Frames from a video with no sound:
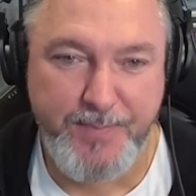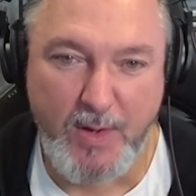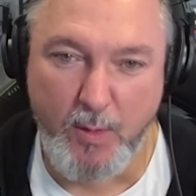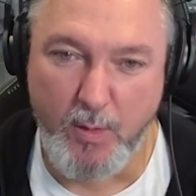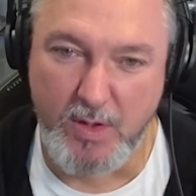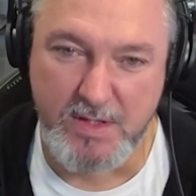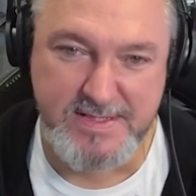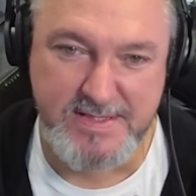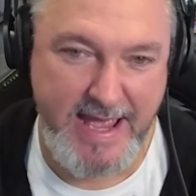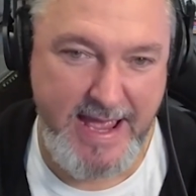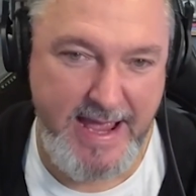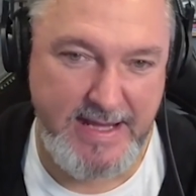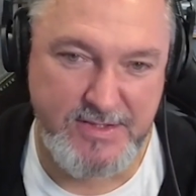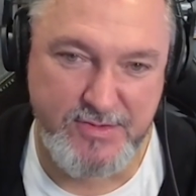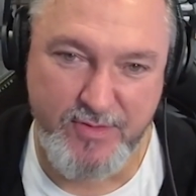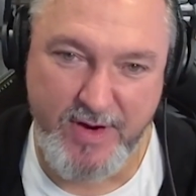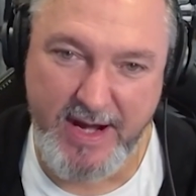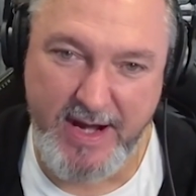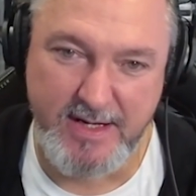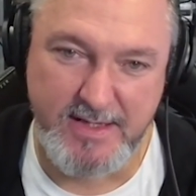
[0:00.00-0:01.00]
Always
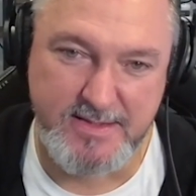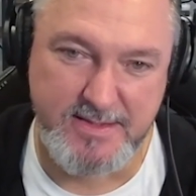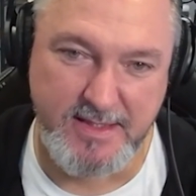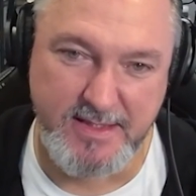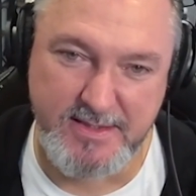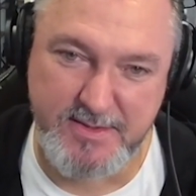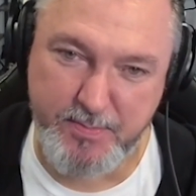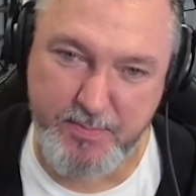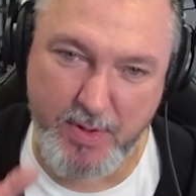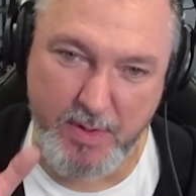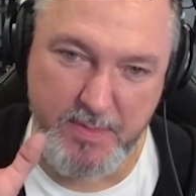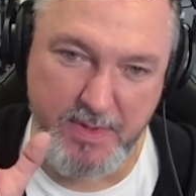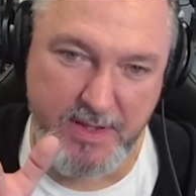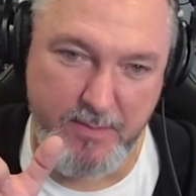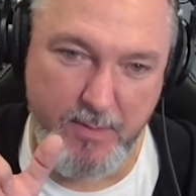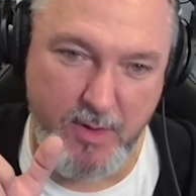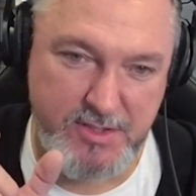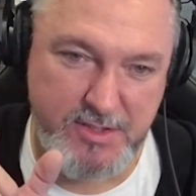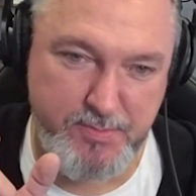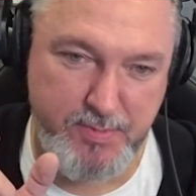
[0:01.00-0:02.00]
has, right? It's probably
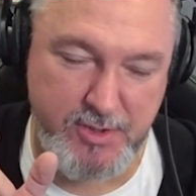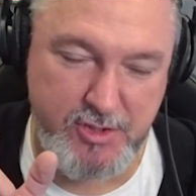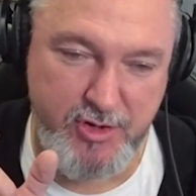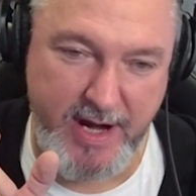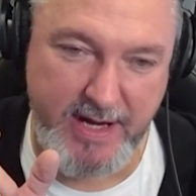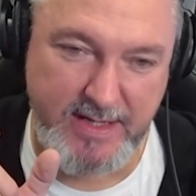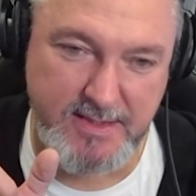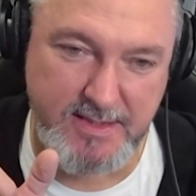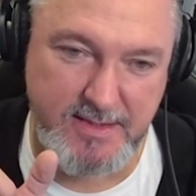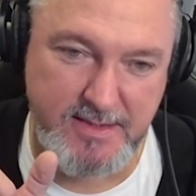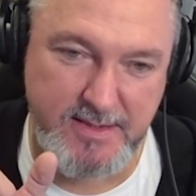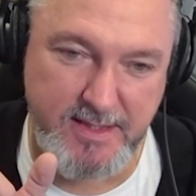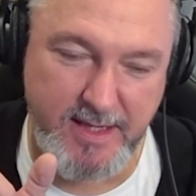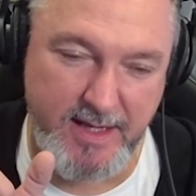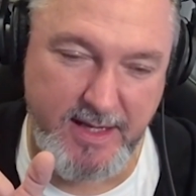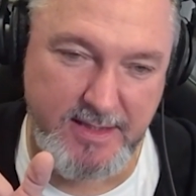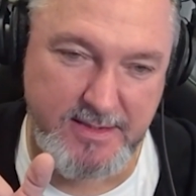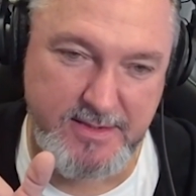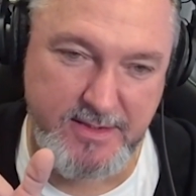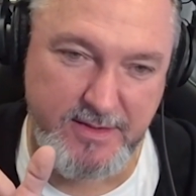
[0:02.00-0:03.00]
the most protracted.
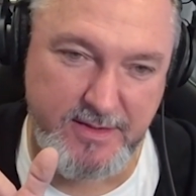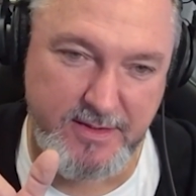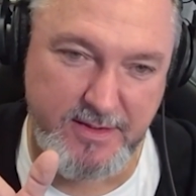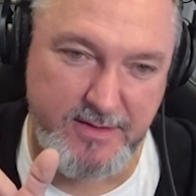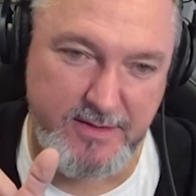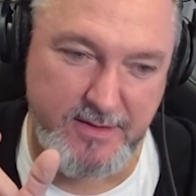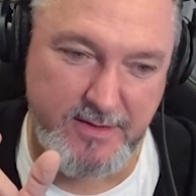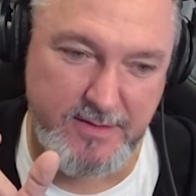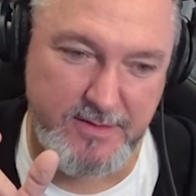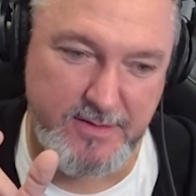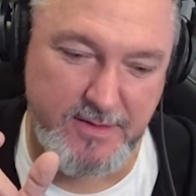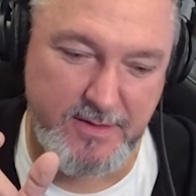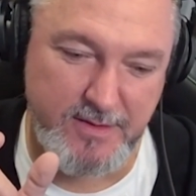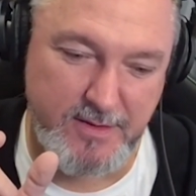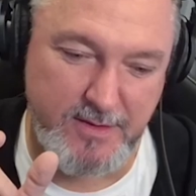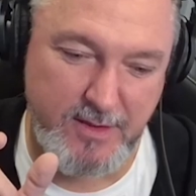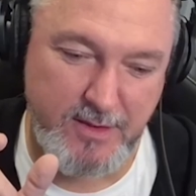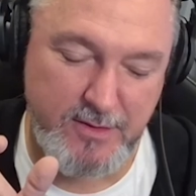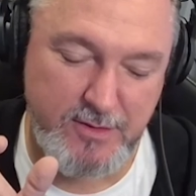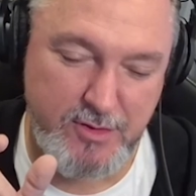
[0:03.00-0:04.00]
So
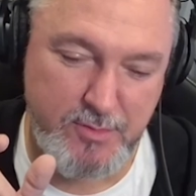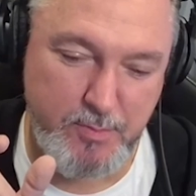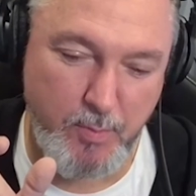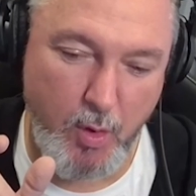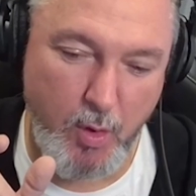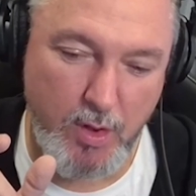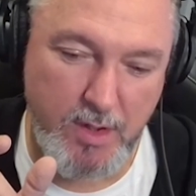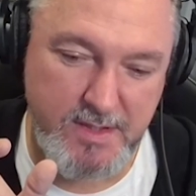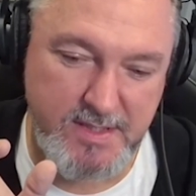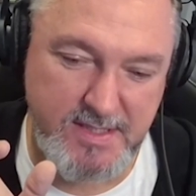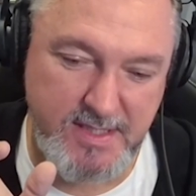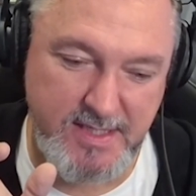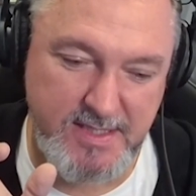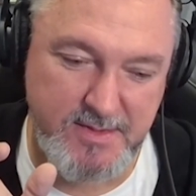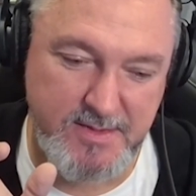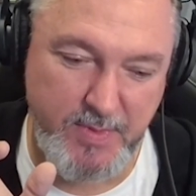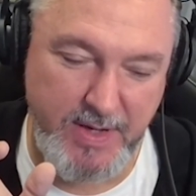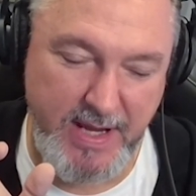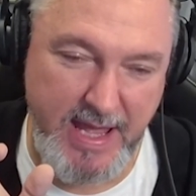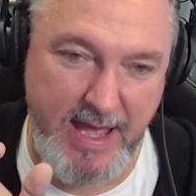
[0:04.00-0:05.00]
the smallest
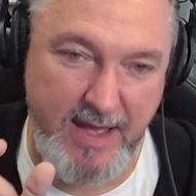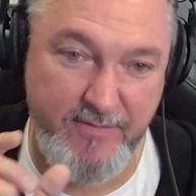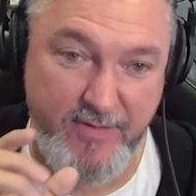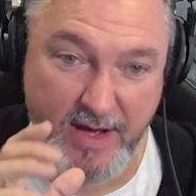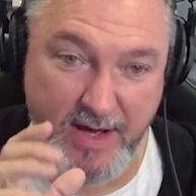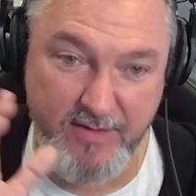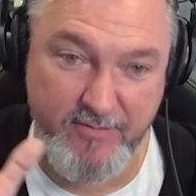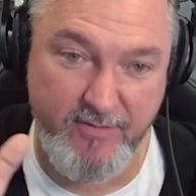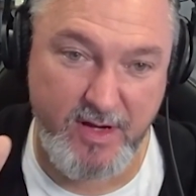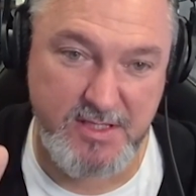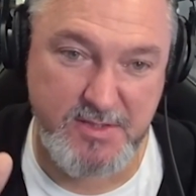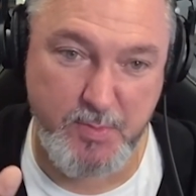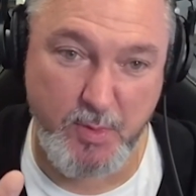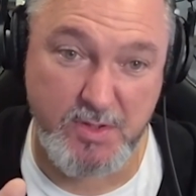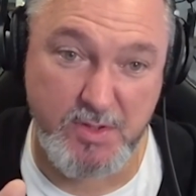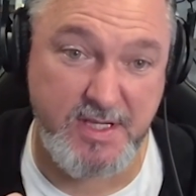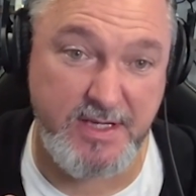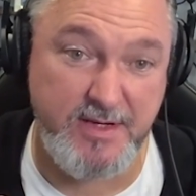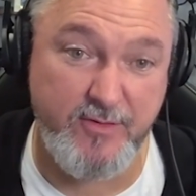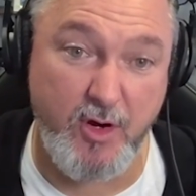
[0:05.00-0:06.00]
season we have out of our
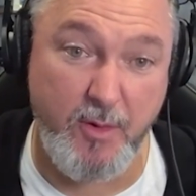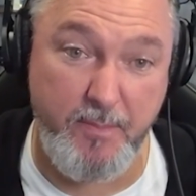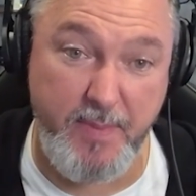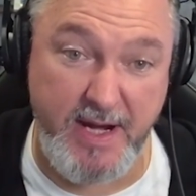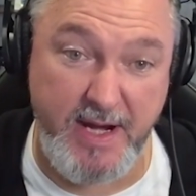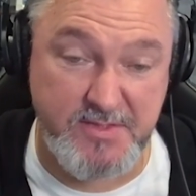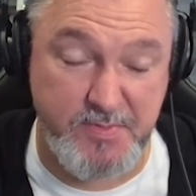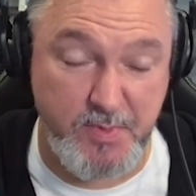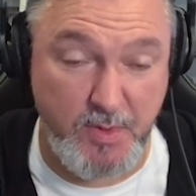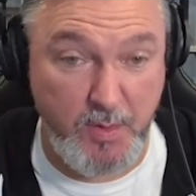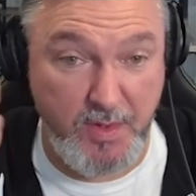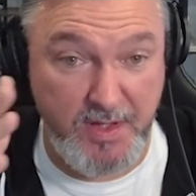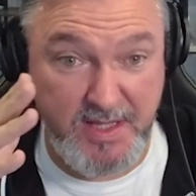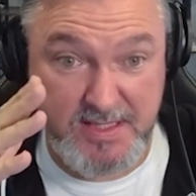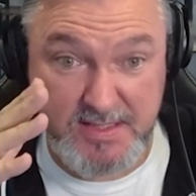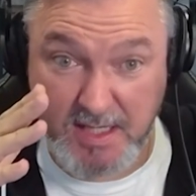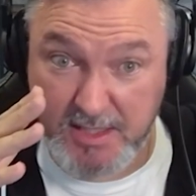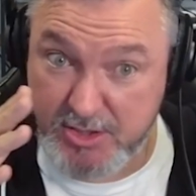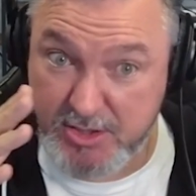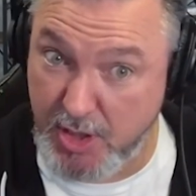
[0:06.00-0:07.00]
sports. Then you've got baseball where
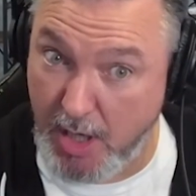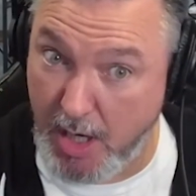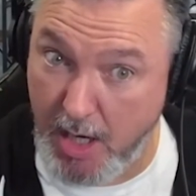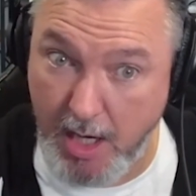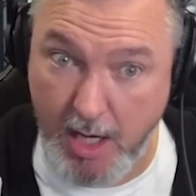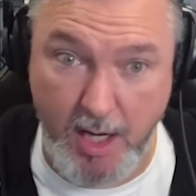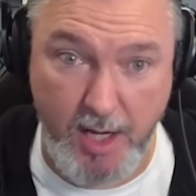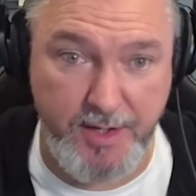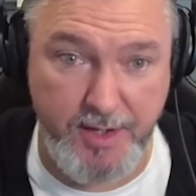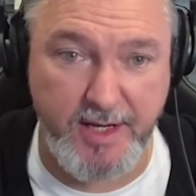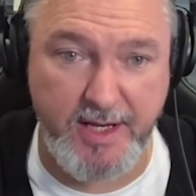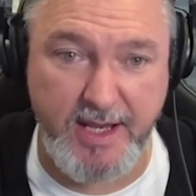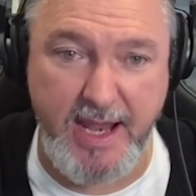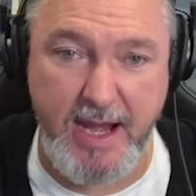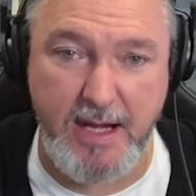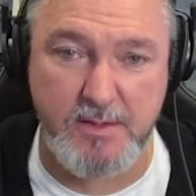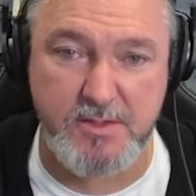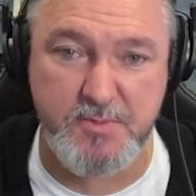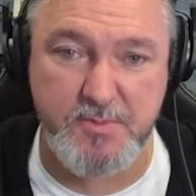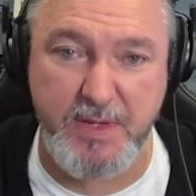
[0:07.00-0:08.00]
there's a ton of
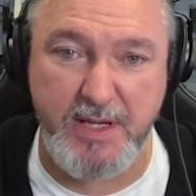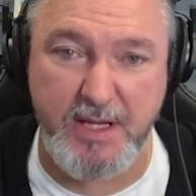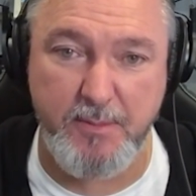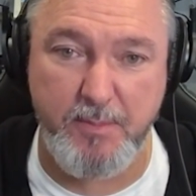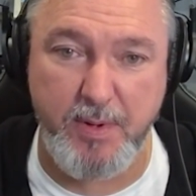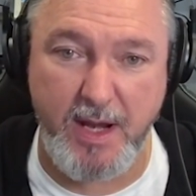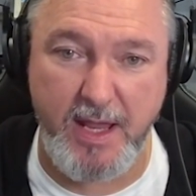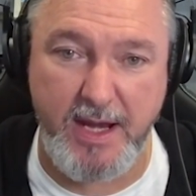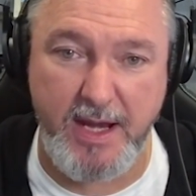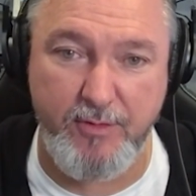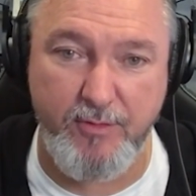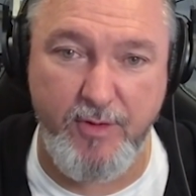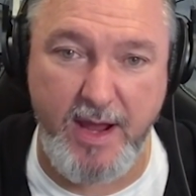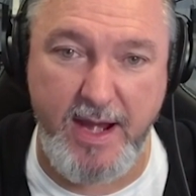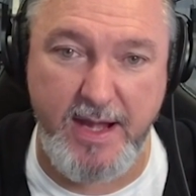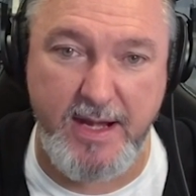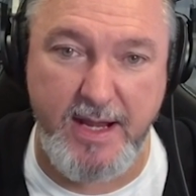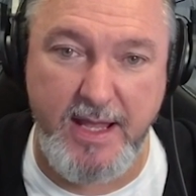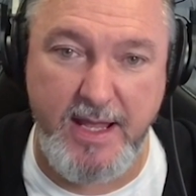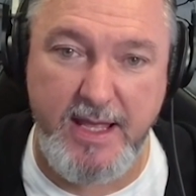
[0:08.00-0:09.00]
games being played,
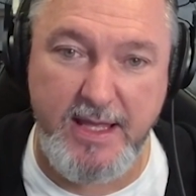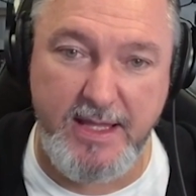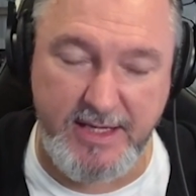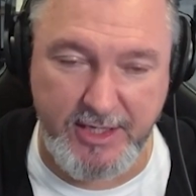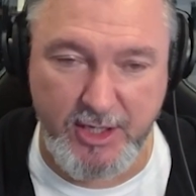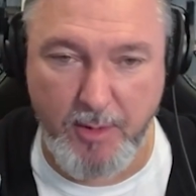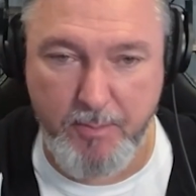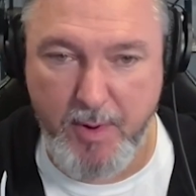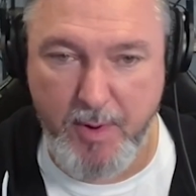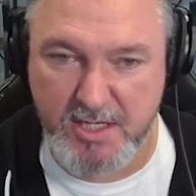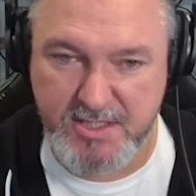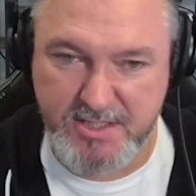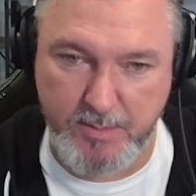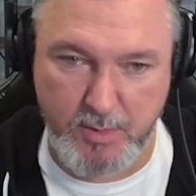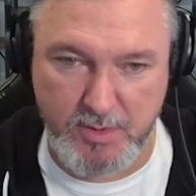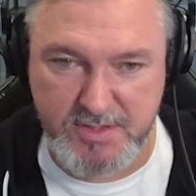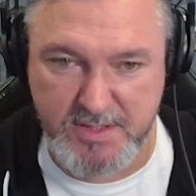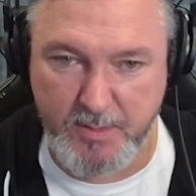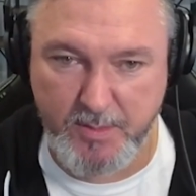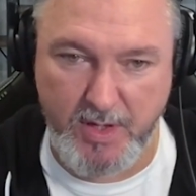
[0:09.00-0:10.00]
right? And you've got
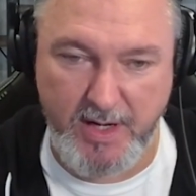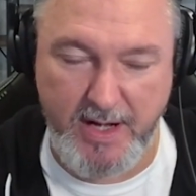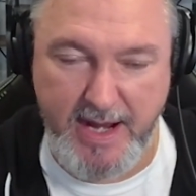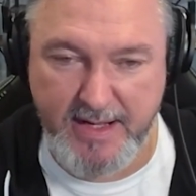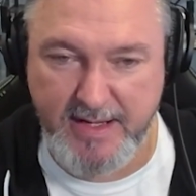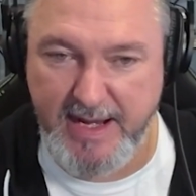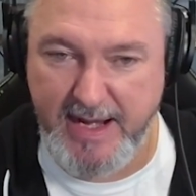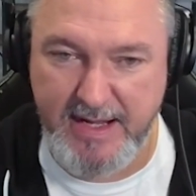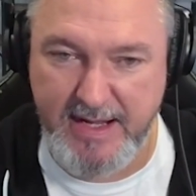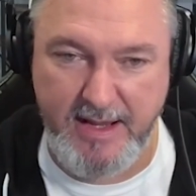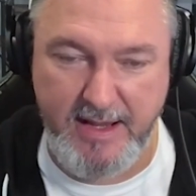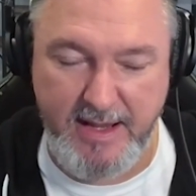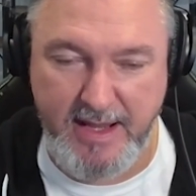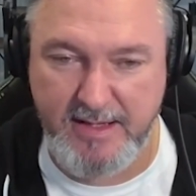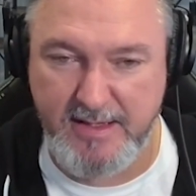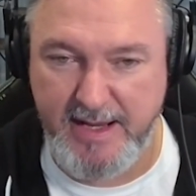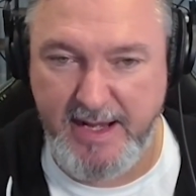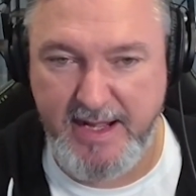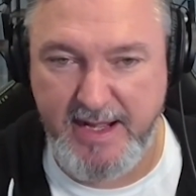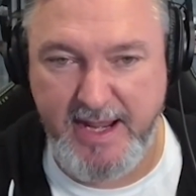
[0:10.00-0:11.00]
basketball somewhere and
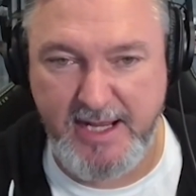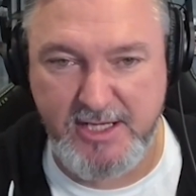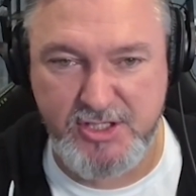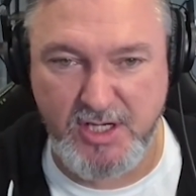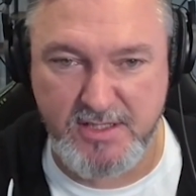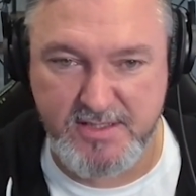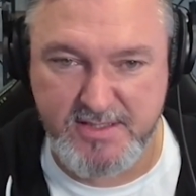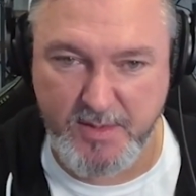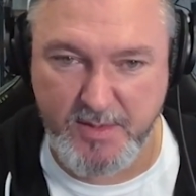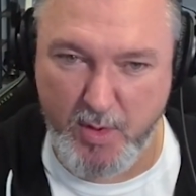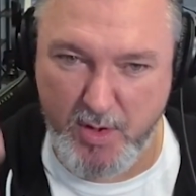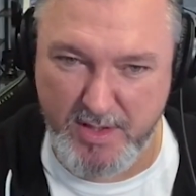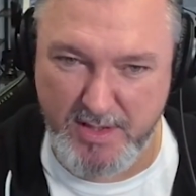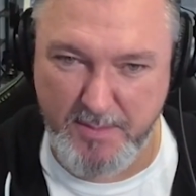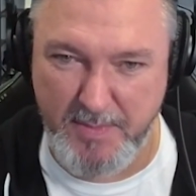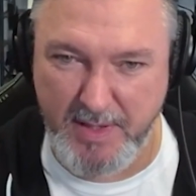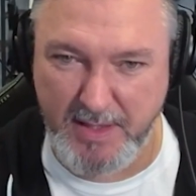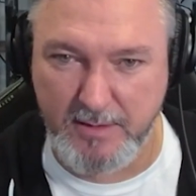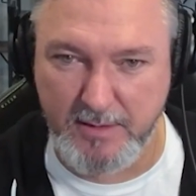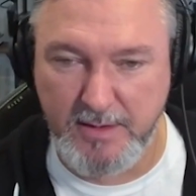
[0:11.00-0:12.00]
NHL somewhere in
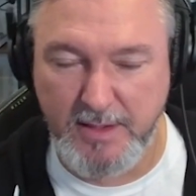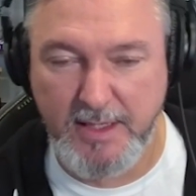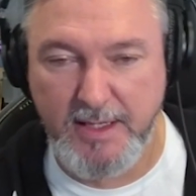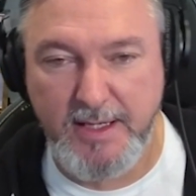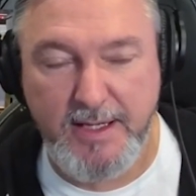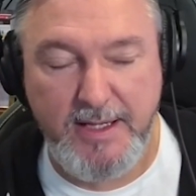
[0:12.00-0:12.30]
the middle.